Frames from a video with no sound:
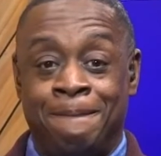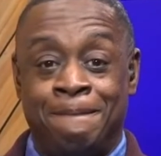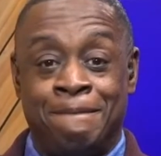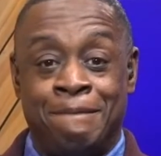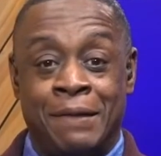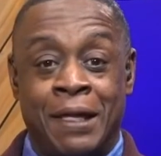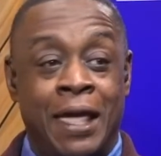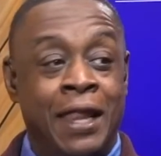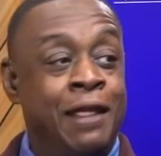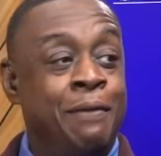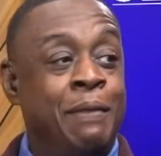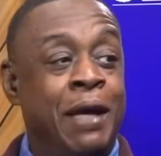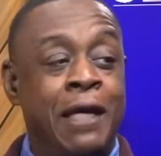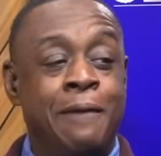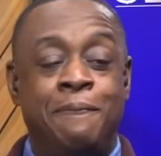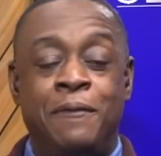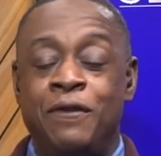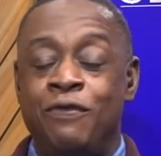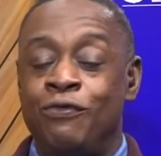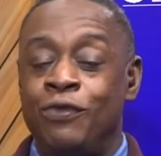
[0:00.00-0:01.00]
And it might
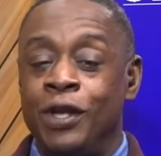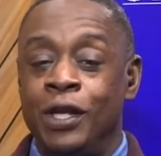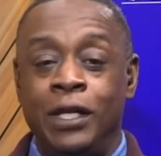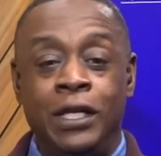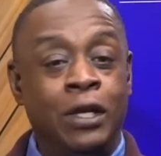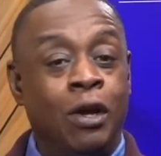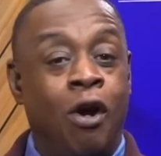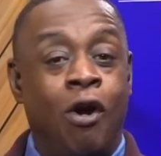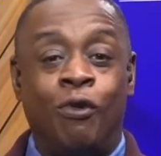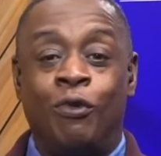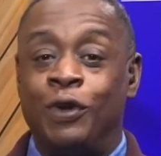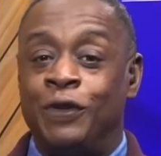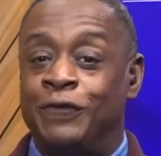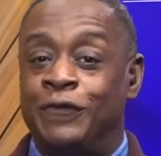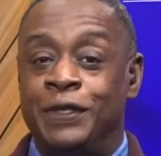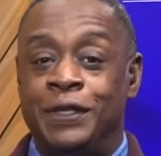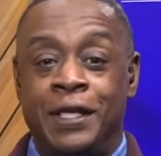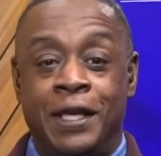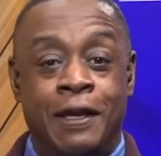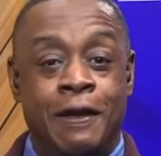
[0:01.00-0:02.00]
be really awkward for
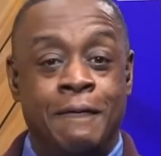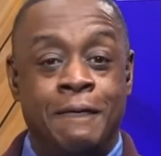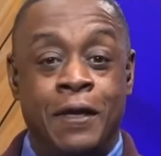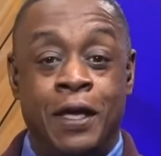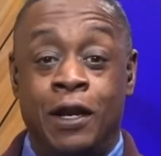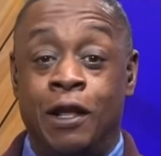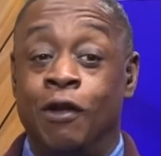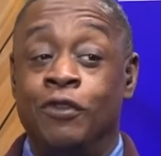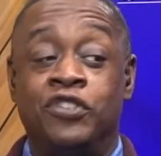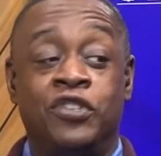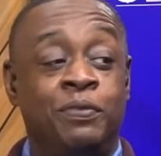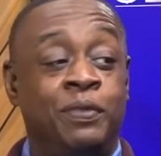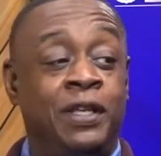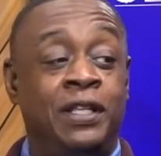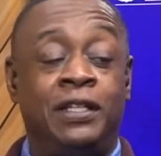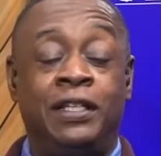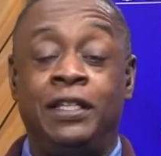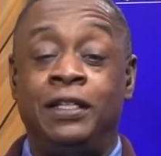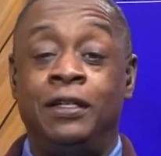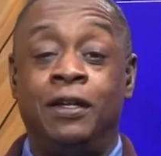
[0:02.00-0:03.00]
them and
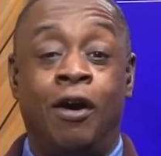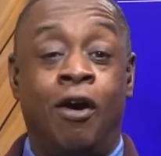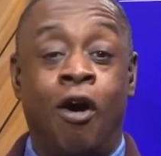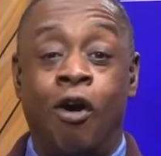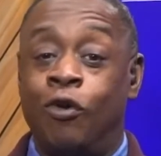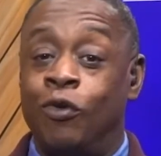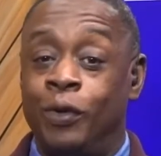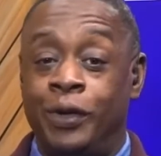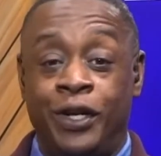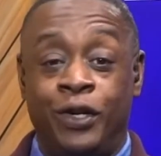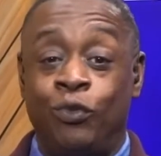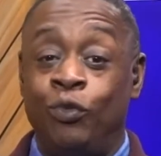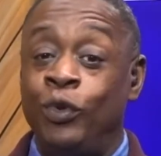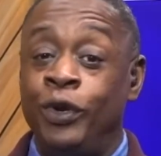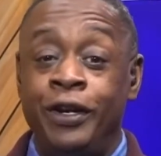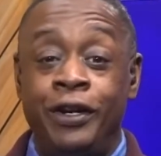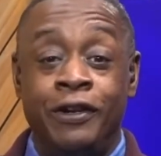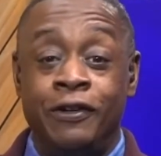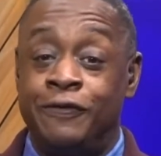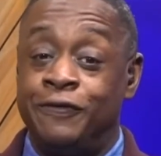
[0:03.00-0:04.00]
ultimately awkward and
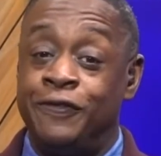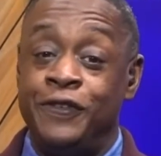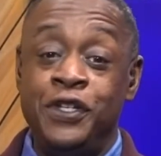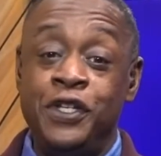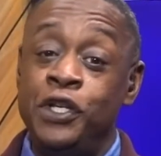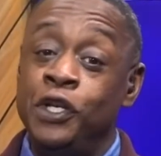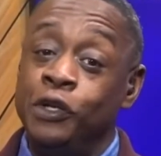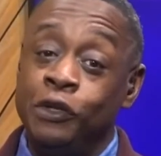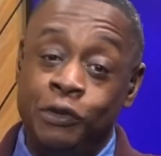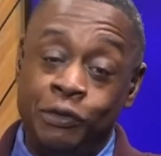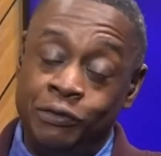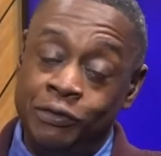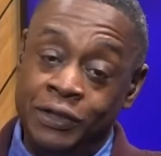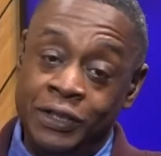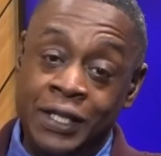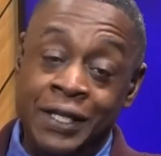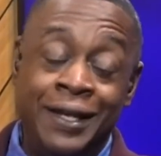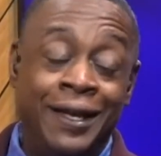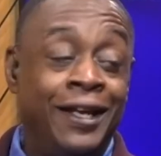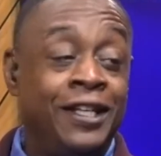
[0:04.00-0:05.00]
weird for you,
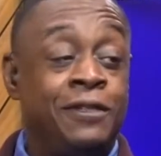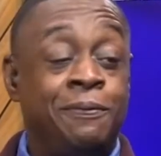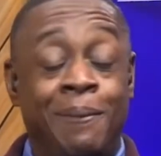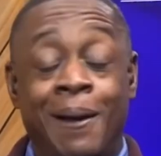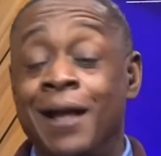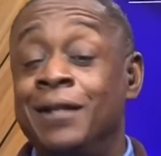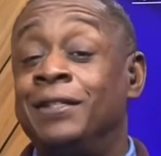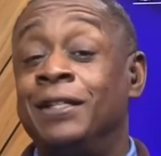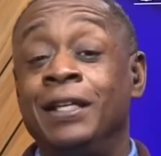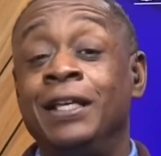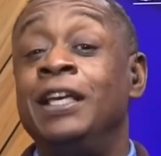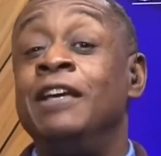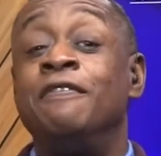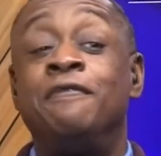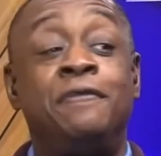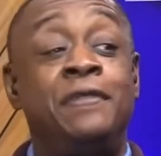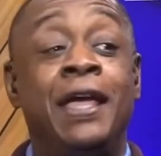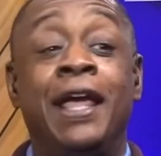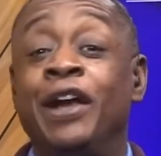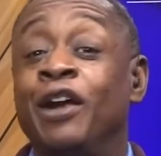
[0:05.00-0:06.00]
especially if
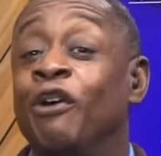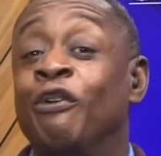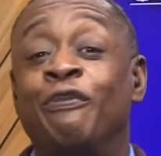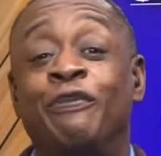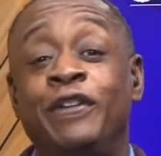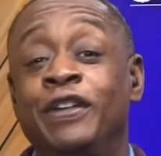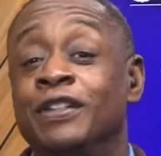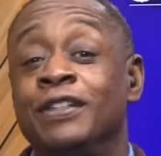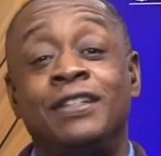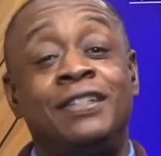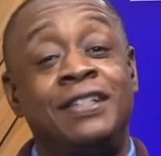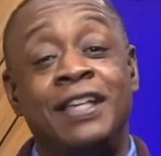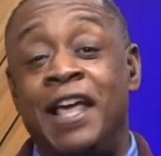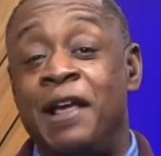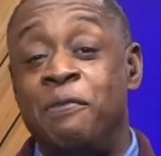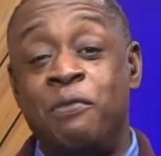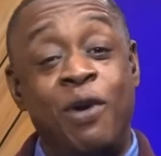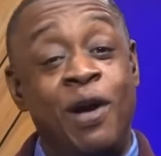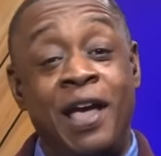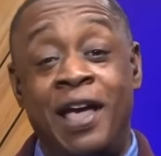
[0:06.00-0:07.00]
they don't feel the
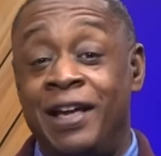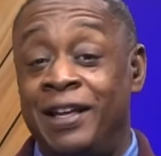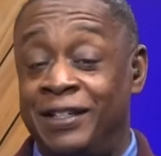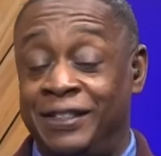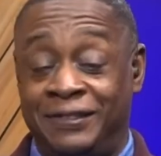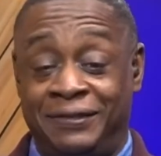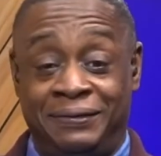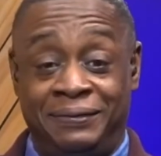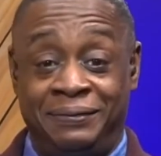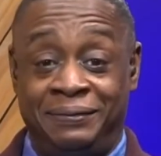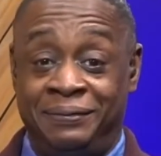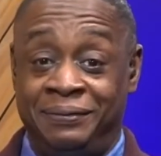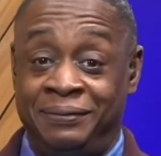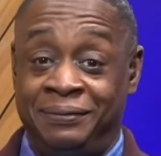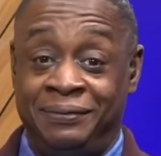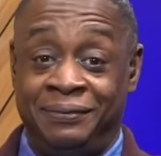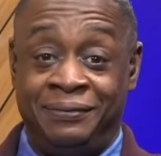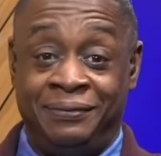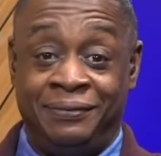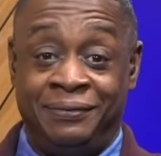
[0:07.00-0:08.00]
same way.
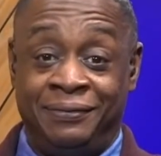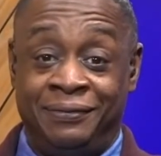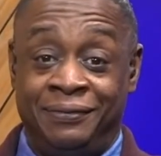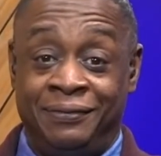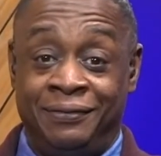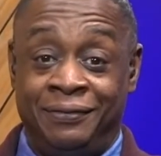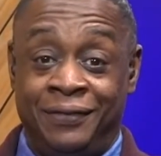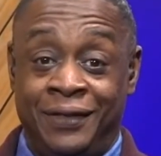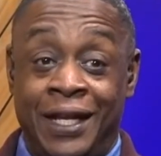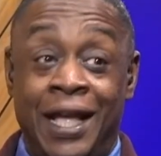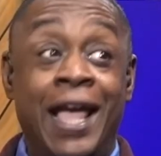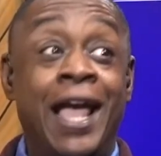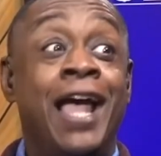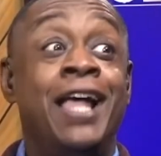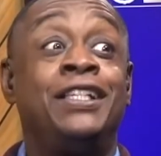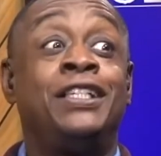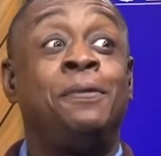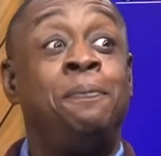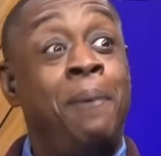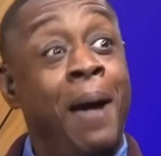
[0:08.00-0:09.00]

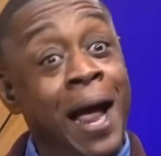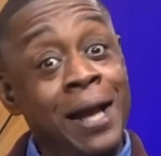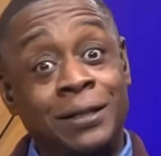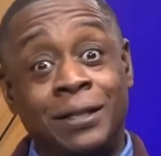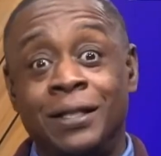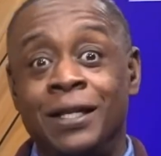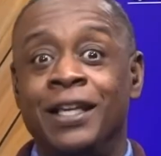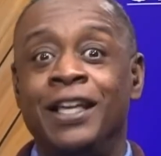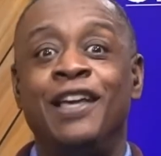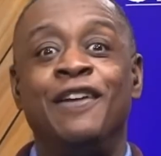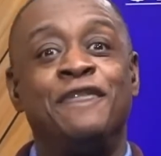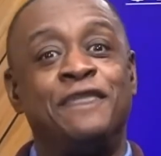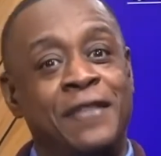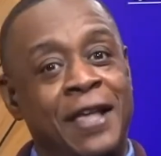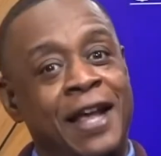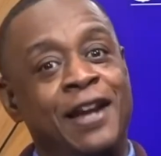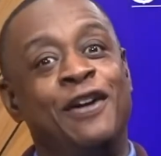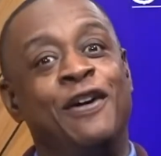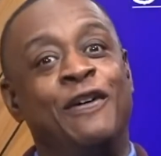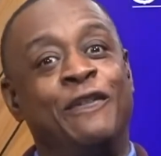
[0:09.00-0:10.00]
Especially if
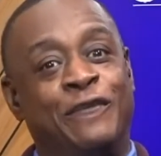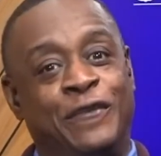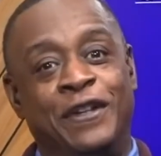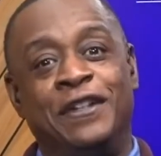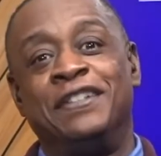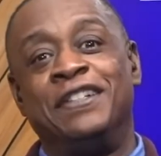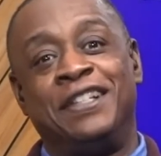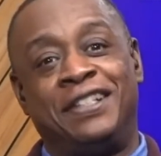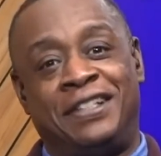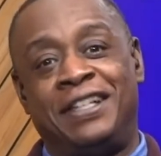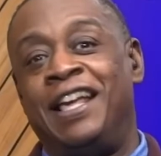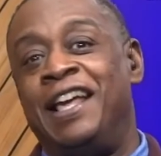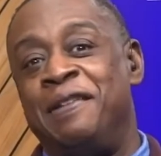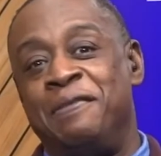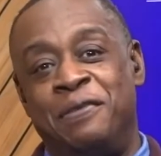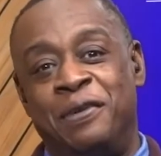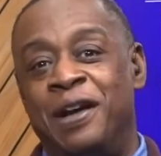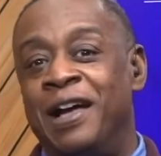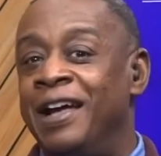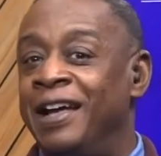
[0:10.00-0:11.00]
they don't feel the same
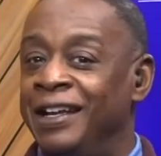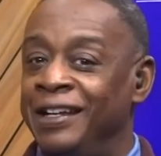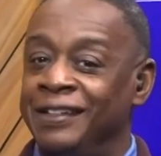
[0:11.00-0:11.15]
way.